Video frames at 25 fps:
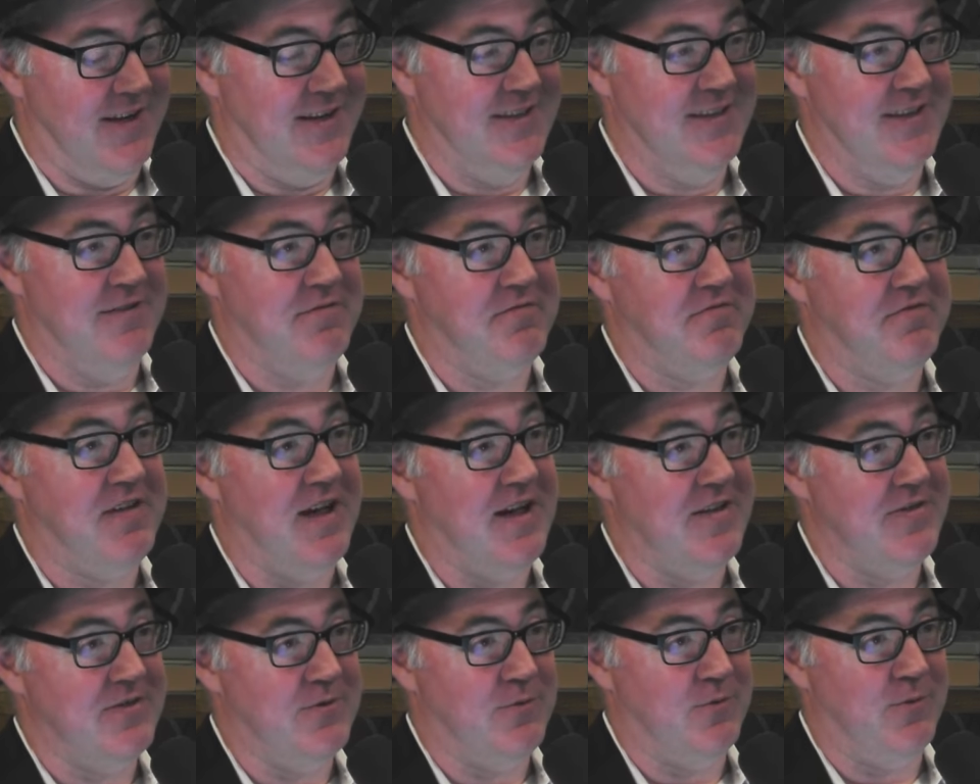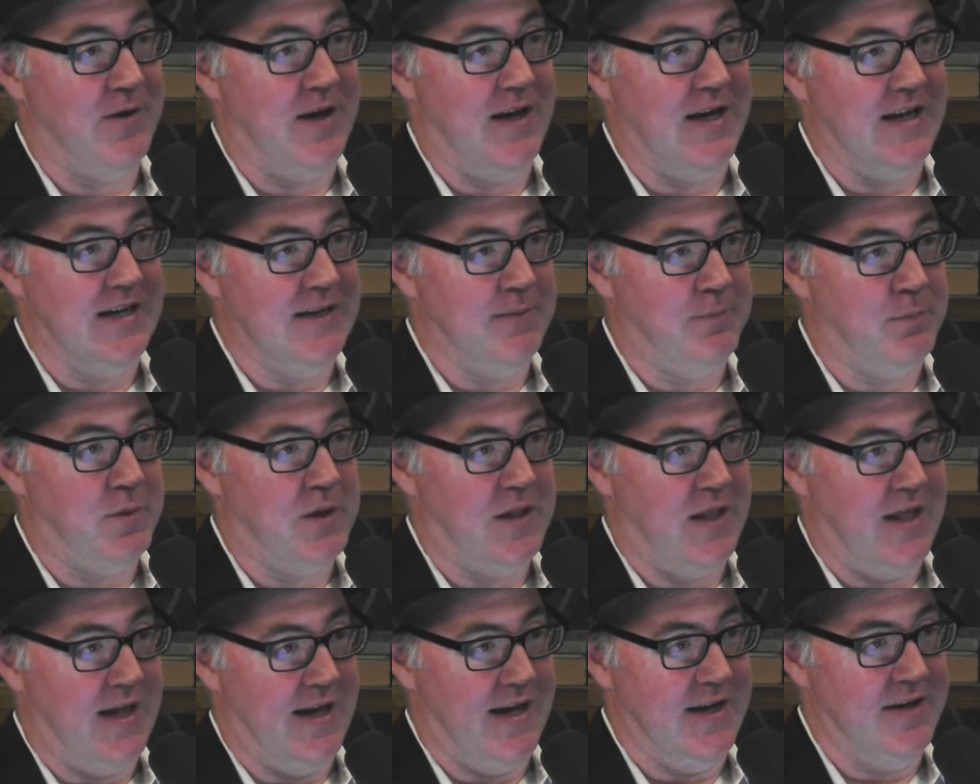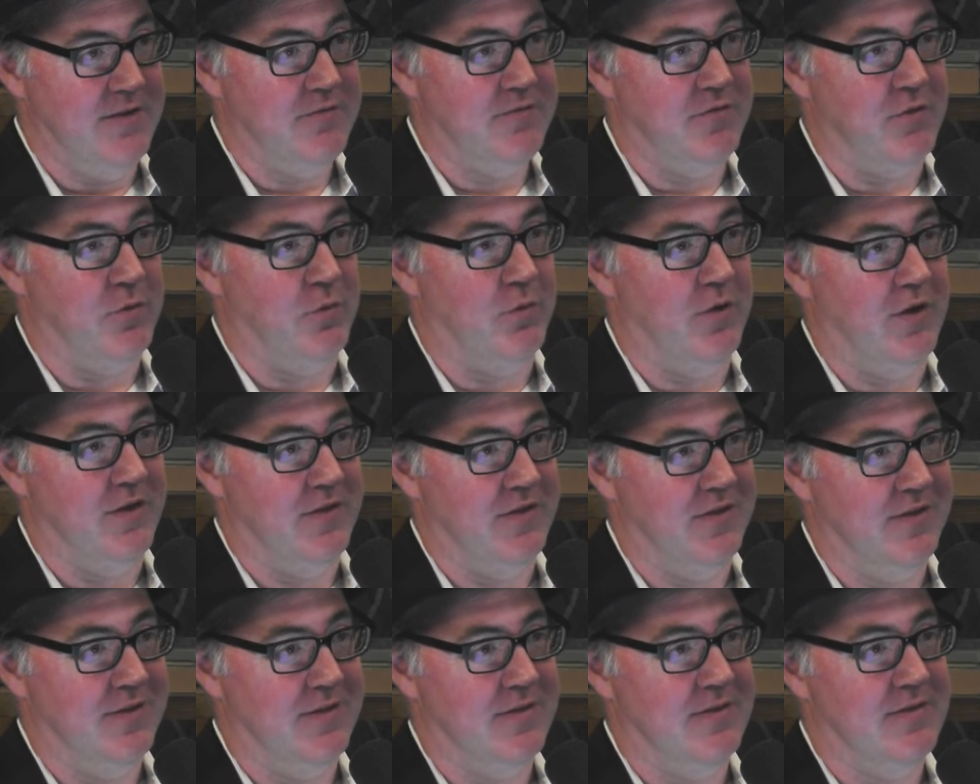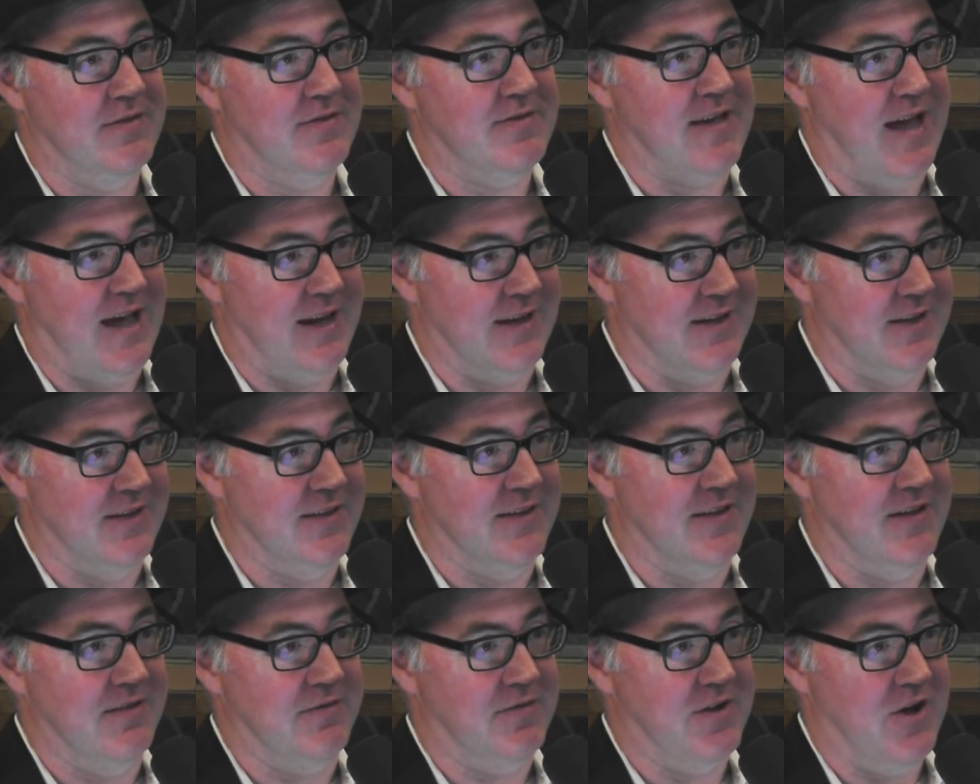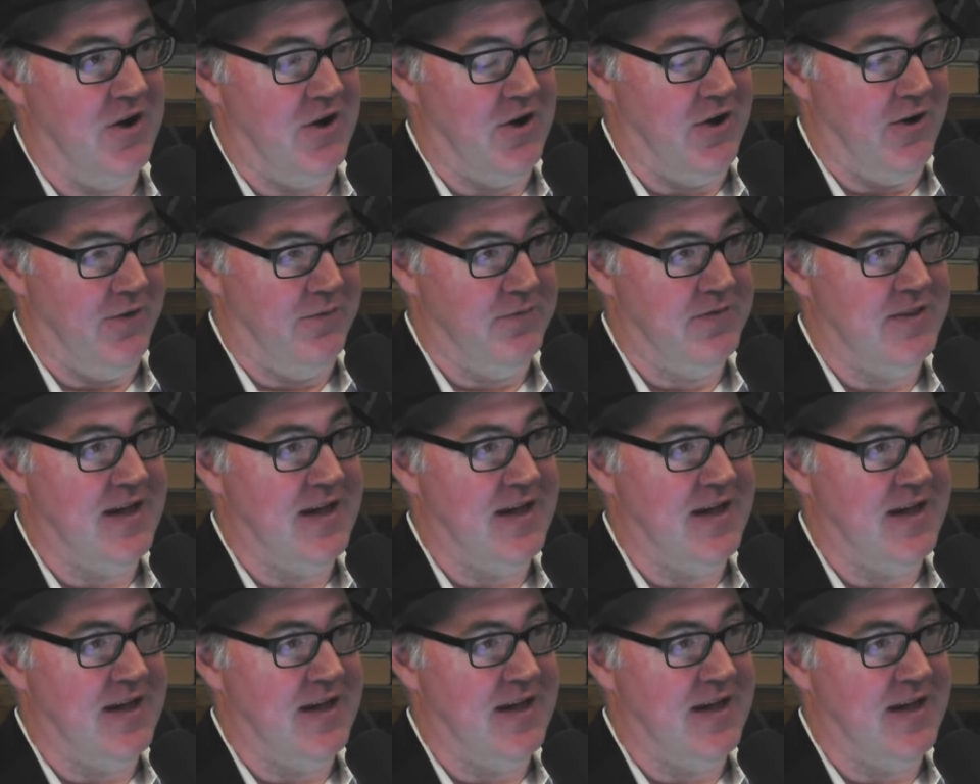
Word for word: Mm. They've found the way to play for what talent they've got.